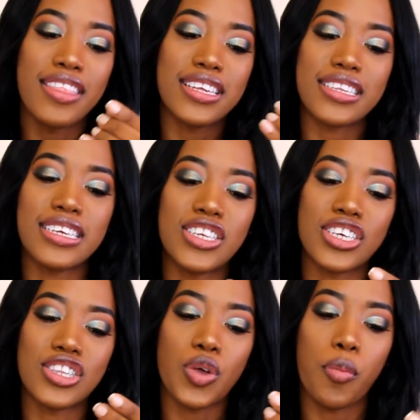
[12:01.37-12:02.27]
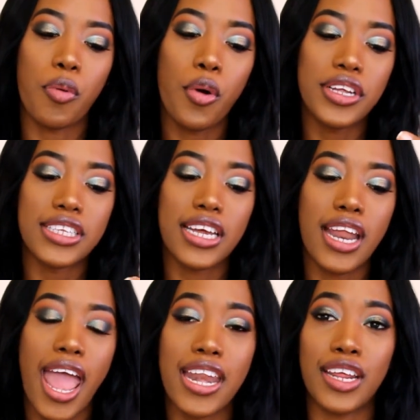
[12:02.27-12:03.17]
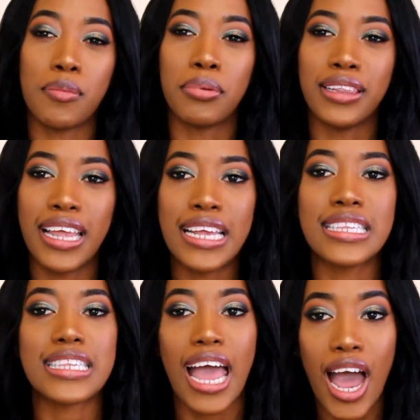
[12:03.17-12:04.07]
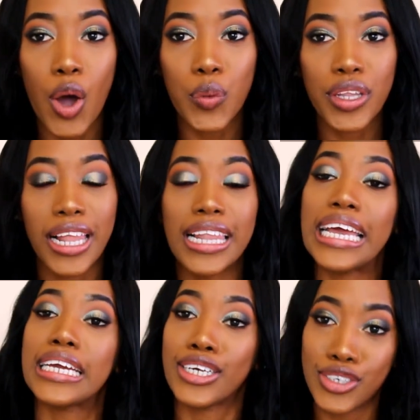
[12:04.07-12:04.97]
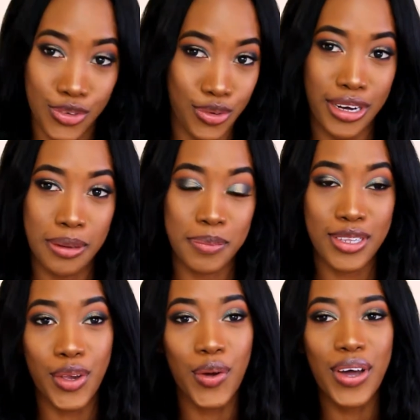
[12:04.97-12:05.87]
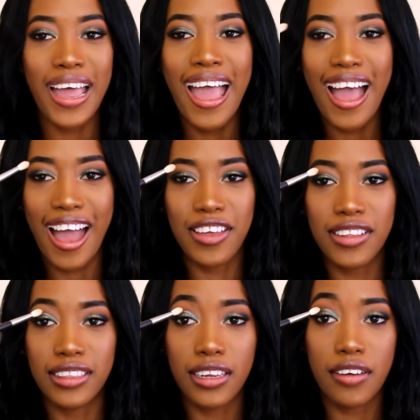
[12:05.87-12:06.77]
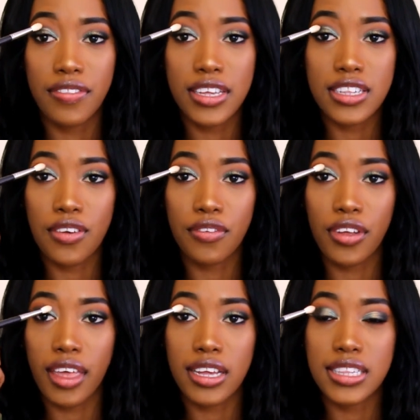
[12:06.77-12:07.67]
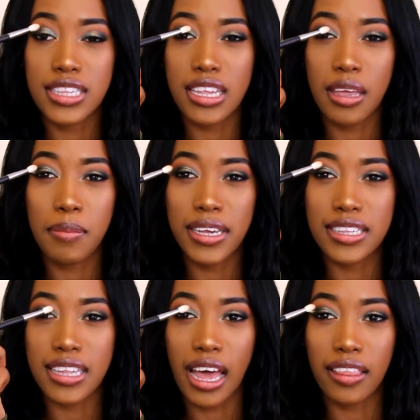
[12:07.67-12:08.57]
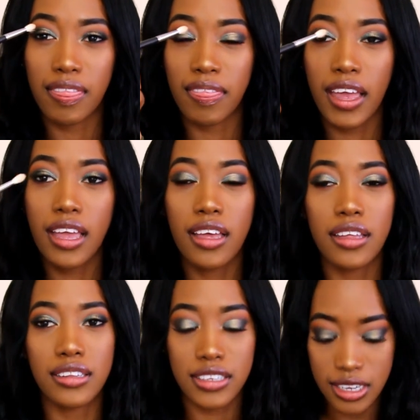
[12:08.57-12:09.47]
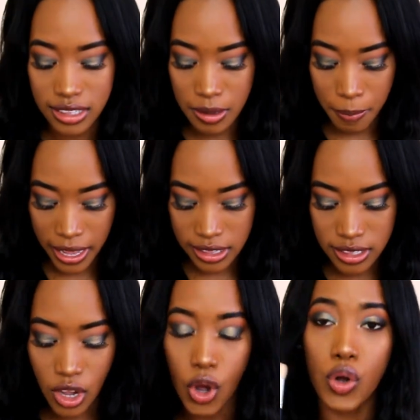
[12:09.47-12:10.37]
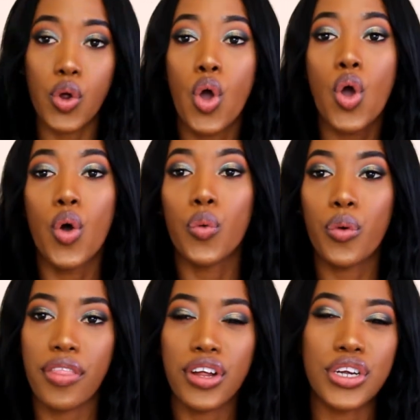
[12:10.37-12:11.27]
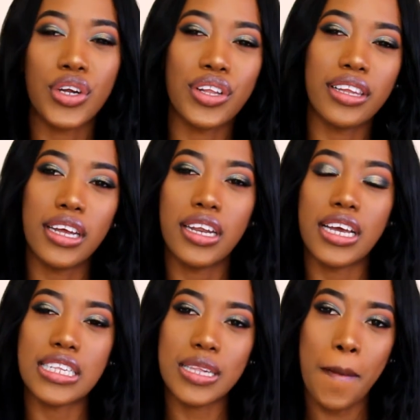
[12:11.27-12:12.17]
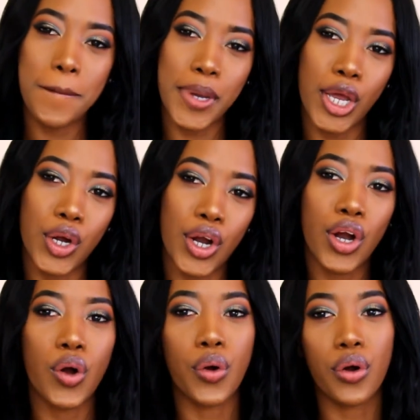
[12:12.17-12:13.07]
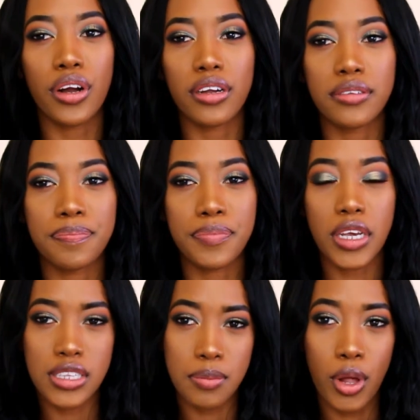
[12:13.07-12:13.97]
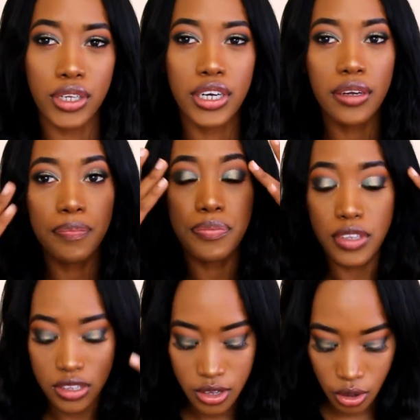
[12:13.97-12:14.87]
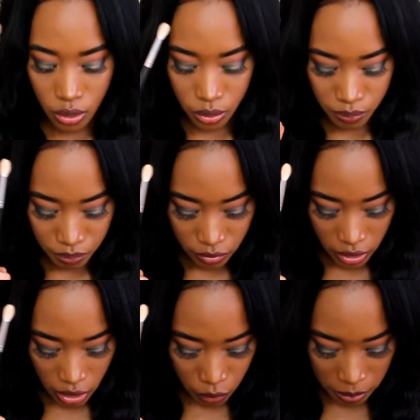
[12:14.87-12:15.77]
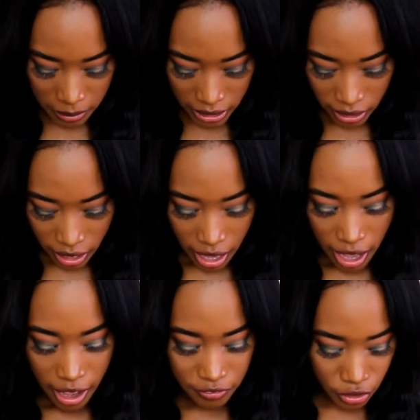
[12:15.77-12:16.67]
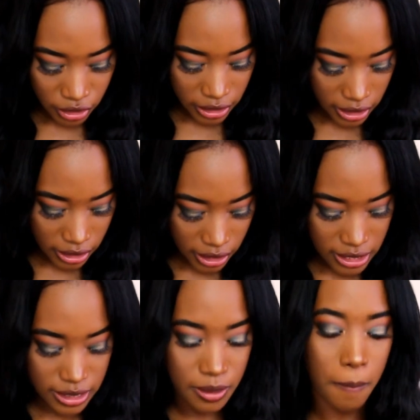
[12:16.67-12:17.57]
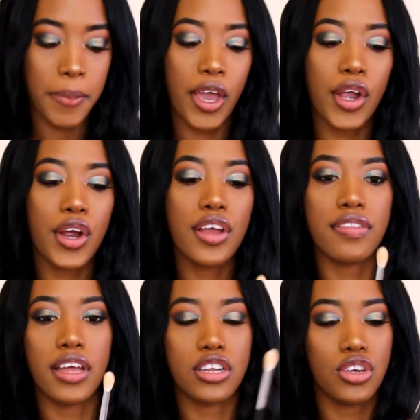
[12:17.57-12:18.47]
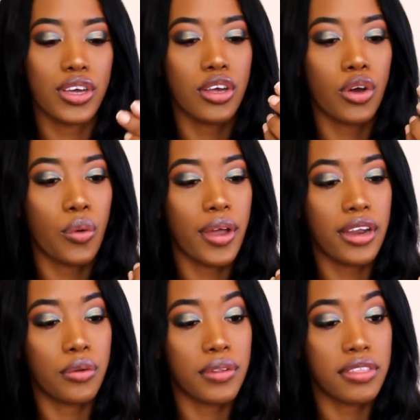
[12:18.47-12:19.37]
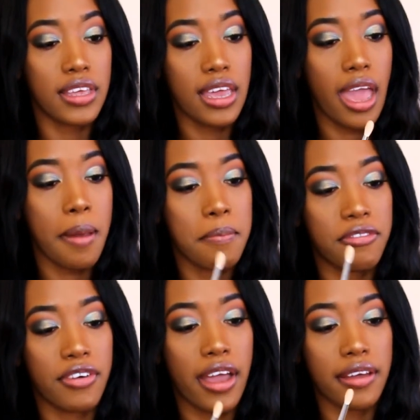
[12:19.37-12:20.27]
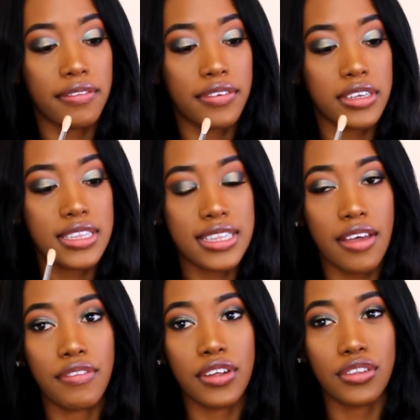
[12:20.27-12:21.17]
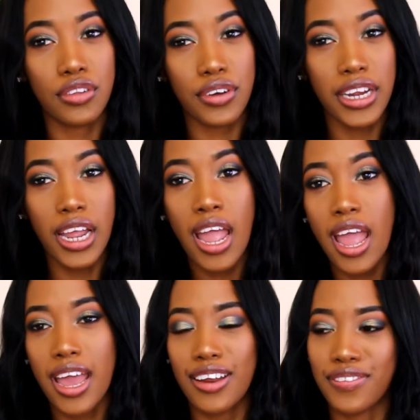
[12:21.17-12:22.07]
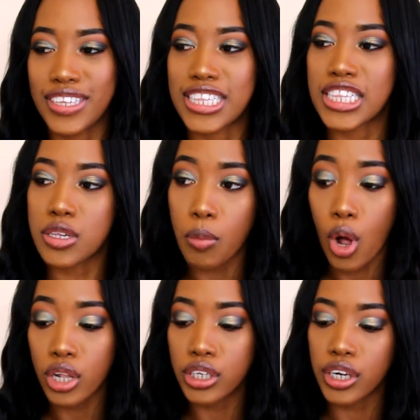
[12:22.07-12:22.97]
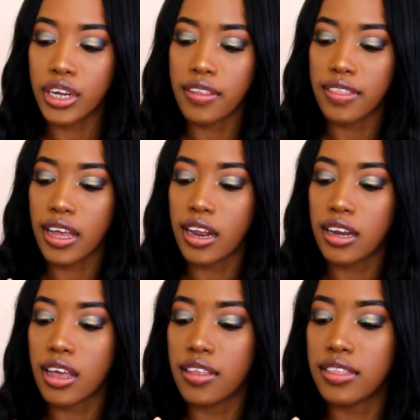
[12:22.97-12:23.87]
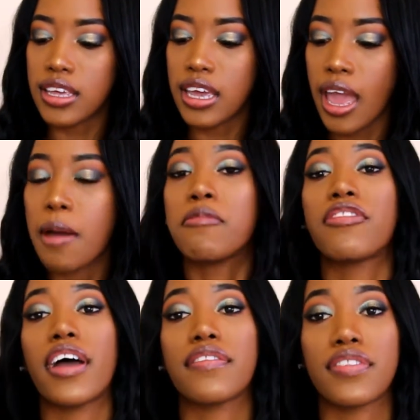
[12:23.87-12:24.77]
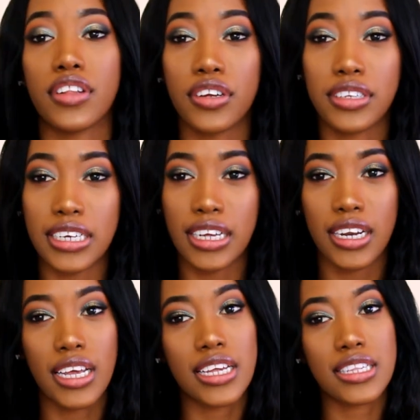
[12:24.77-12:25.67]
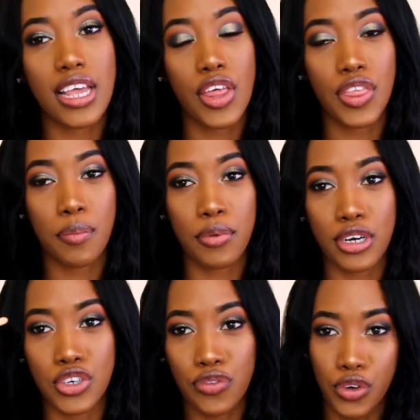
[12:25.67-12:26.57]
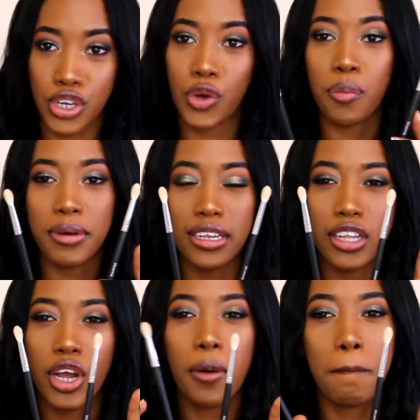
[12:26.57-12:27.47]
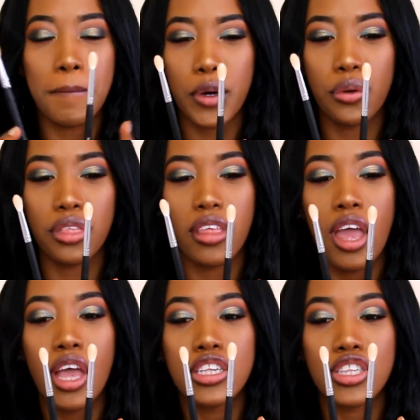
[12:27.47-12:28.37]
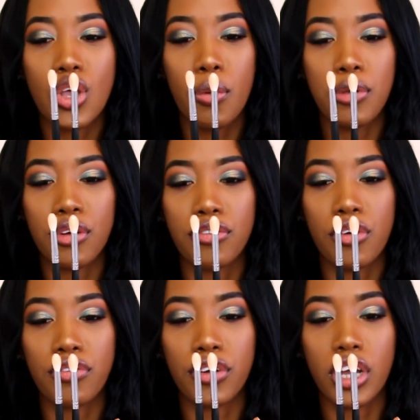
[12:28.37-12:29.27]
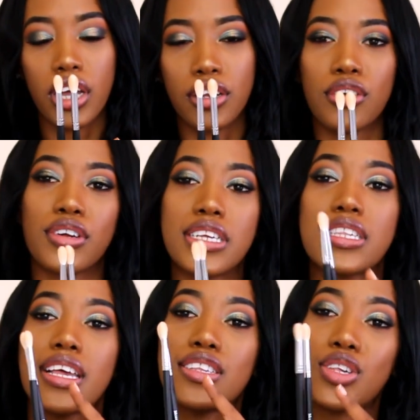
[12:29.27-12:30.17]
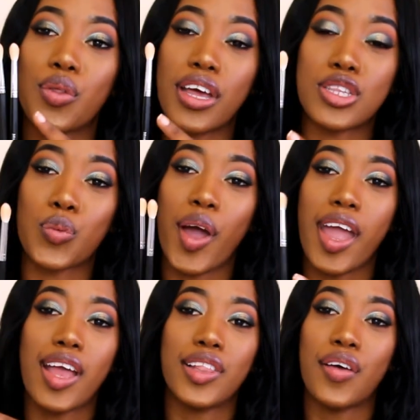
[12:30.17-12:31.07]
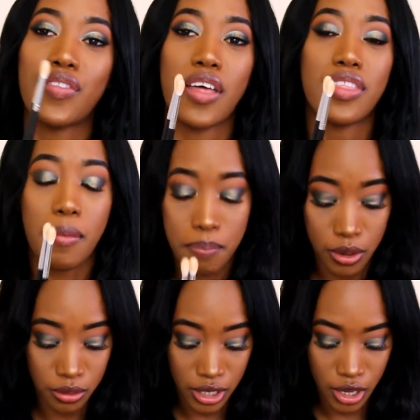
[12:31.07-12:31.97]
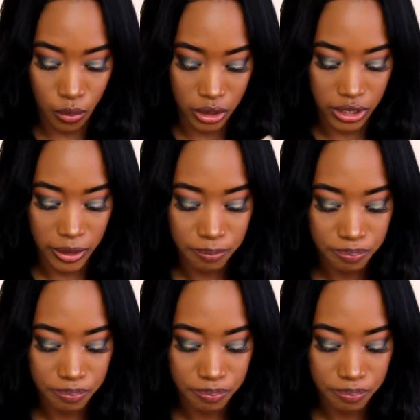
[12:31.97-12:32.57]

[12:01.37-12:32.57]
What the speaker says: This is just so pointed and it blends out like a dream. So I love this for that same exact thing. It just depends on whether your lid is bigger or smaller. So it would be, if your lid is bigger, then you can go in with the M573, and if it's smaller, then the M513 is the brush for you. But they're both so beautiful for cut crease, so that's why I love them both equally.